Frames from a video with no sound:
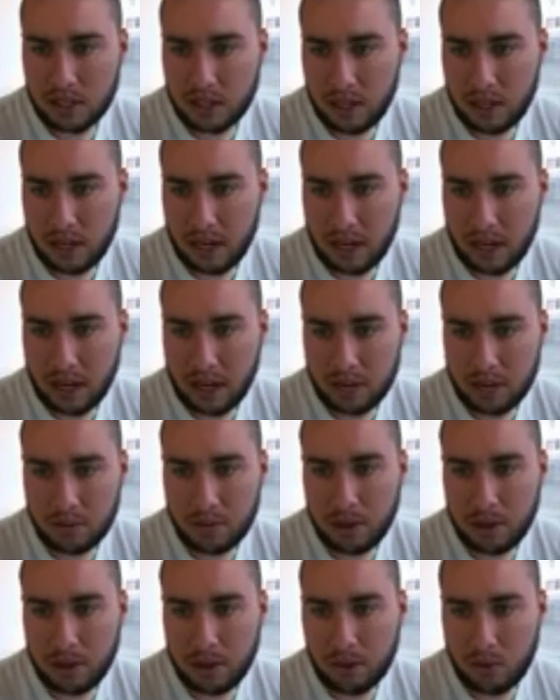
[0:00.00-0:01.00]
900
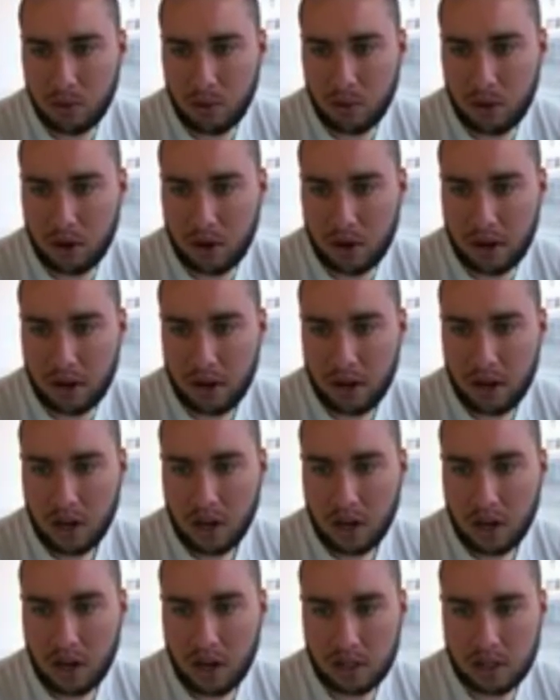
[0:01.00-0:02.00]
pip reward,
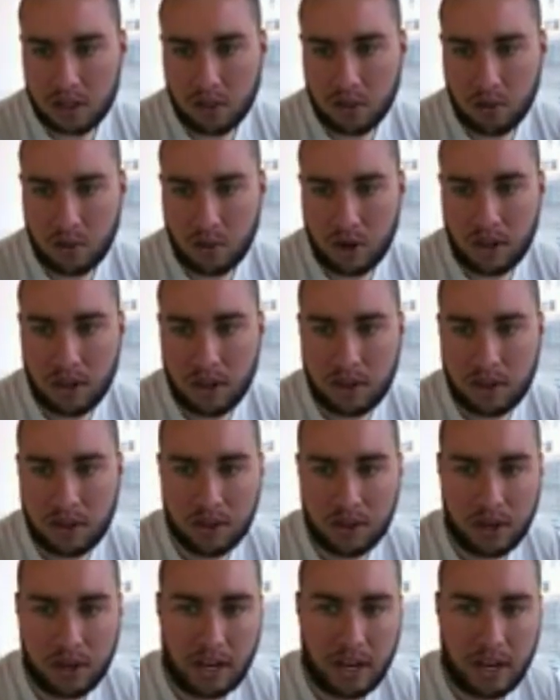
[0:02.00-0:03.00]
so 1 to
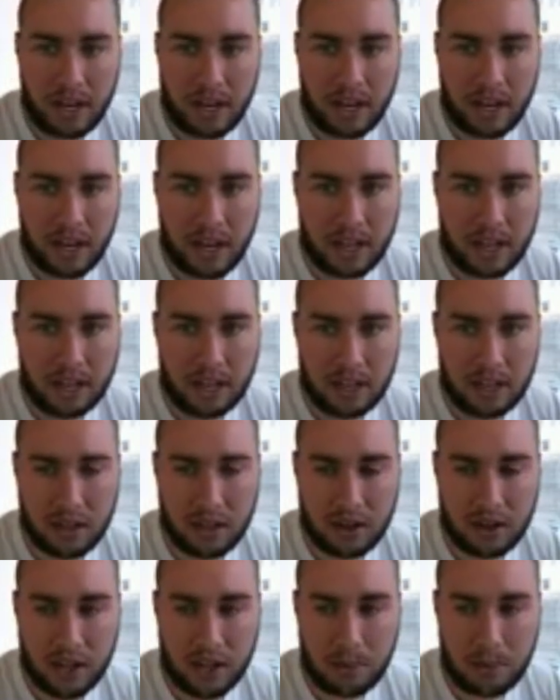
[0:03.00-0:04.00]
3, and
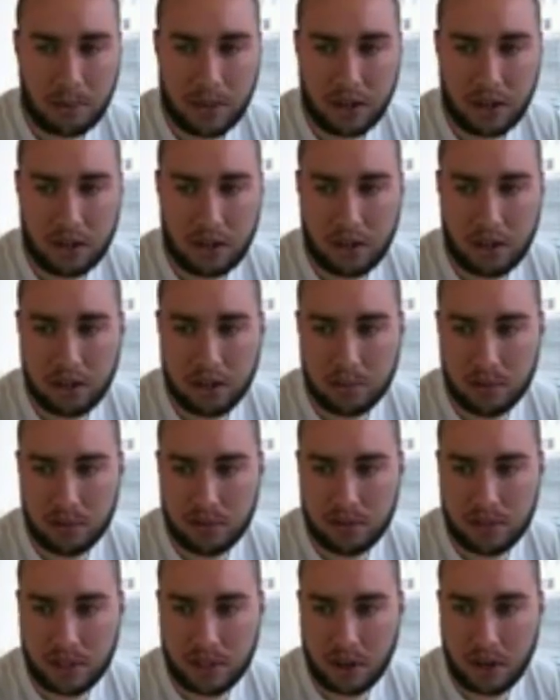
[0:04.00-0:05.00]
that'd be a huge move.
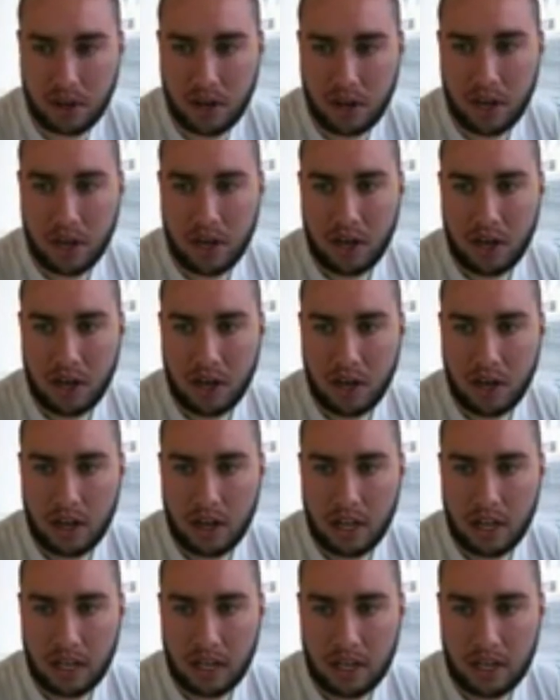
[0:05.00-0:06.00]
So
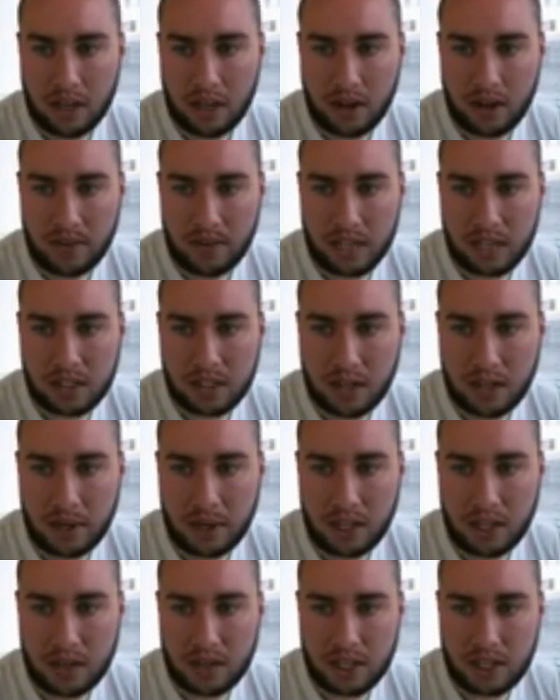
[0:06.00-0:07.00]
if that's something that
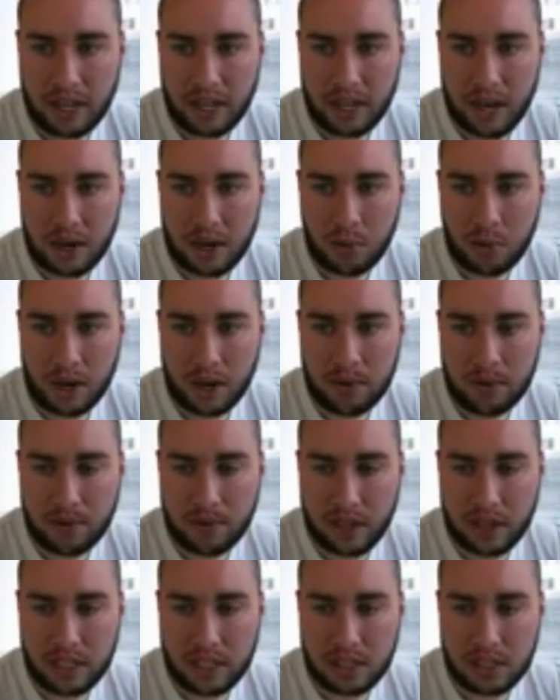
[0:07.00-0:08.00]
you take, I'd wait for
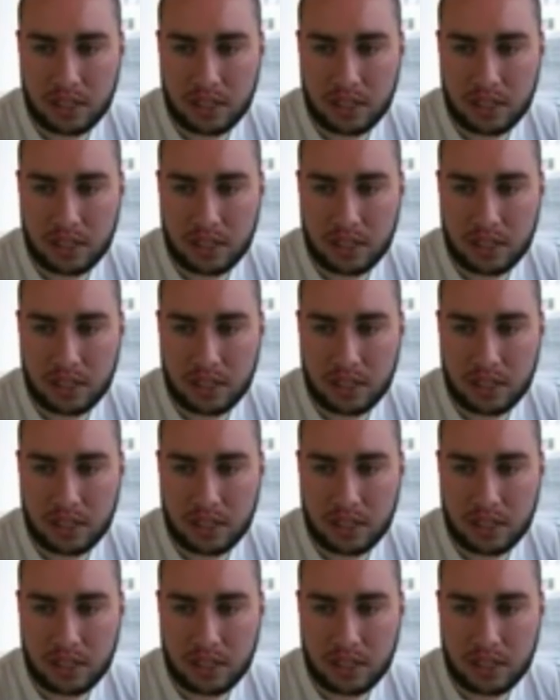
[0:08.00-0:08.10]
this,